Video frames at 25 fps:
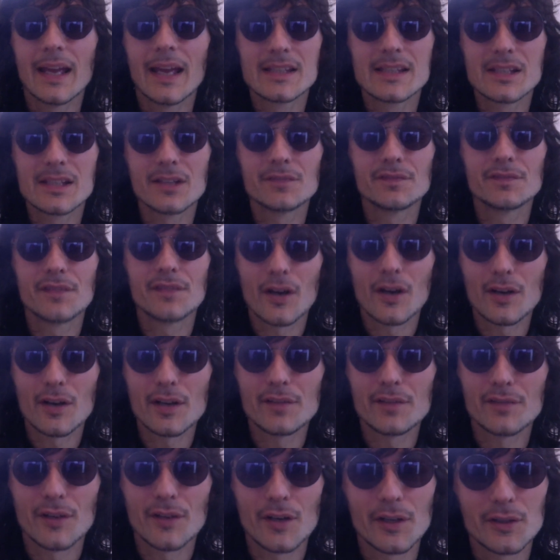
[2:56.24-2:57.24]
It's a
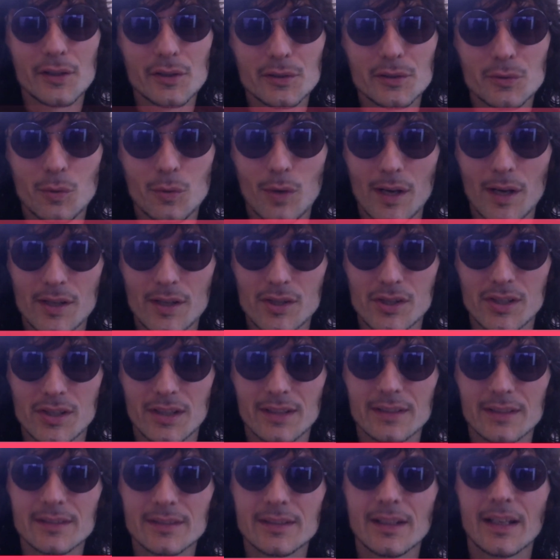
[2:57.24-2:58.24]
very, very good
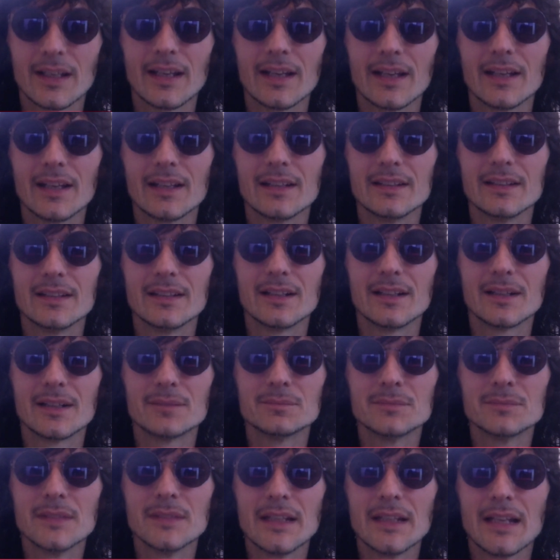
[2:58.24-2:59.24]
question. And
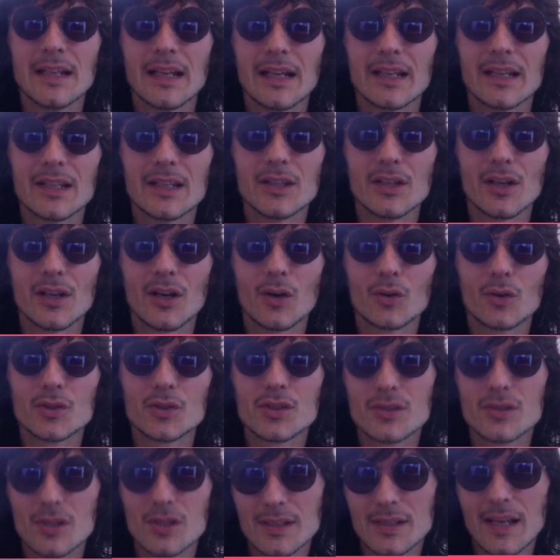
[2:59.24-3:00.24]

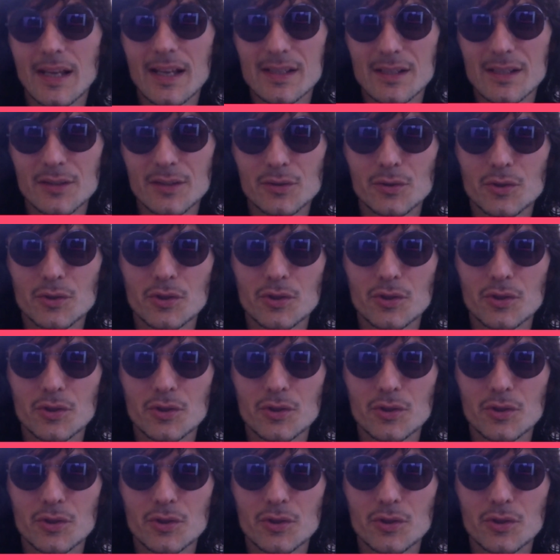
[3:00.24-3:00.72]
just as a